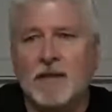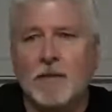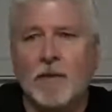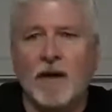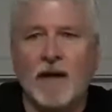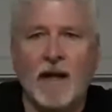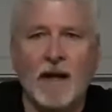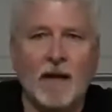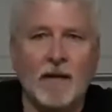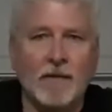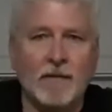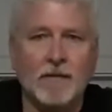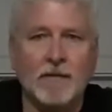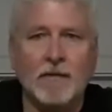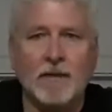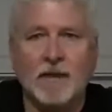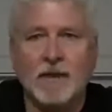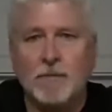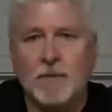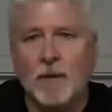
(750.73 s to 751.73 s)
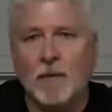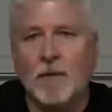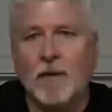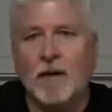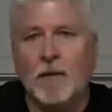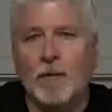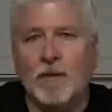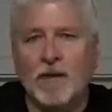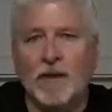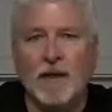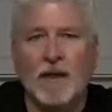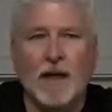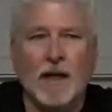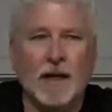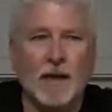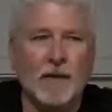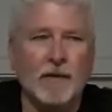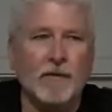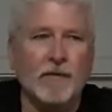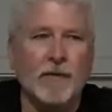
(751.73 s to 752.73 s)
I went out and experimented with a lot
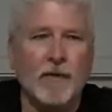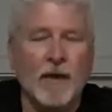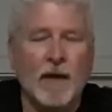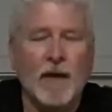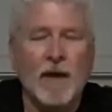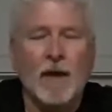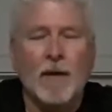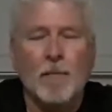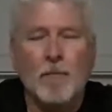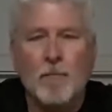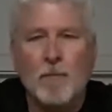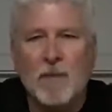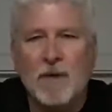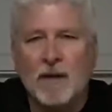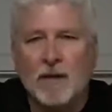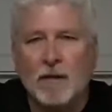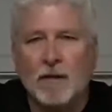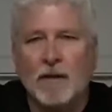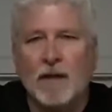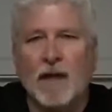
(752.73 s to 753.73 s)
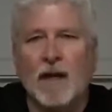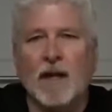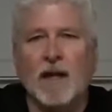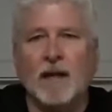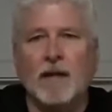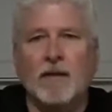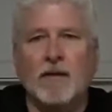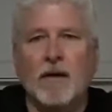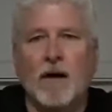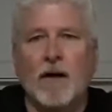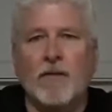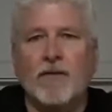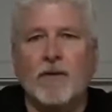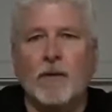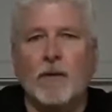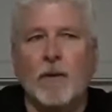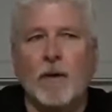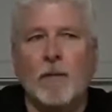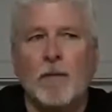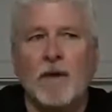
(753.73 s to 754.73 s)
of middle line golf
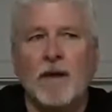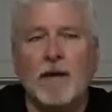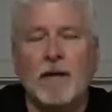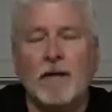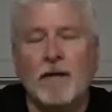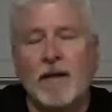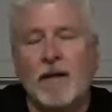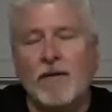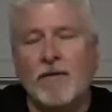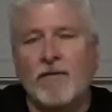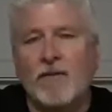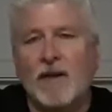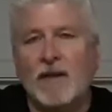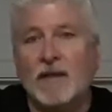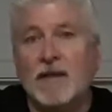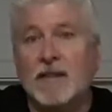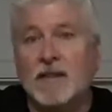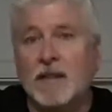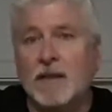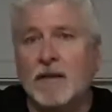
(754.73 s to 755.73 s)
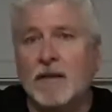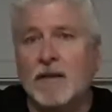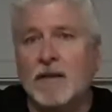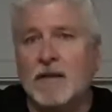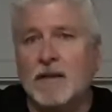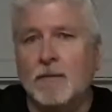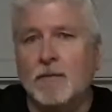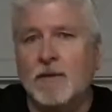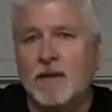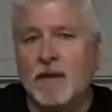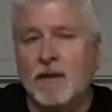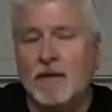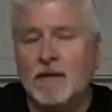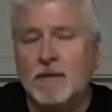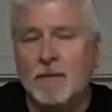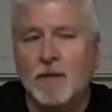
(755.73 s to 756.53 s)
equipment, and then finally settled on something else.